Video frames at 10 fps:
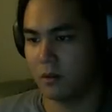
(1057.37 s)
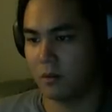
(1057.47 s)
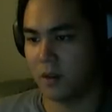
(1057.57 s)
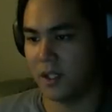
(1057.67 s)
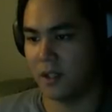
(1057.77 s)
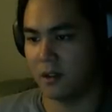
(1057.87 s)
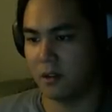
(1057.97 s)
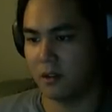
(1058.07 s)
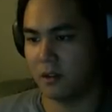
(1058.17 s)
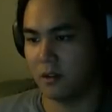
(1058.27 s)
Wait.
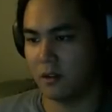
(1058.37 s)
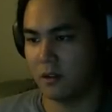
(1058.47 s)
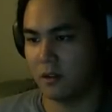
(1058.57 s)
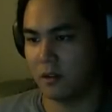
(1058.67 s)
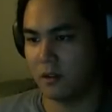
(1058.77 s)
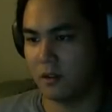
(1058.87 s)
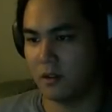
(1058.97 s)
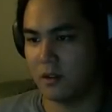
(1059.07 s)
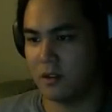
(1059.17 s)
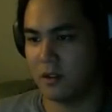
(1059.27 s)

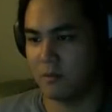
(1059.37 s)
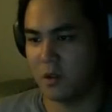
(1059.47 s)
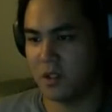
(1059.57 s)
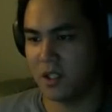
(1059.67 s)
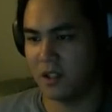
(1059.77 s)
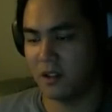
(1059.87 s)
This is the music?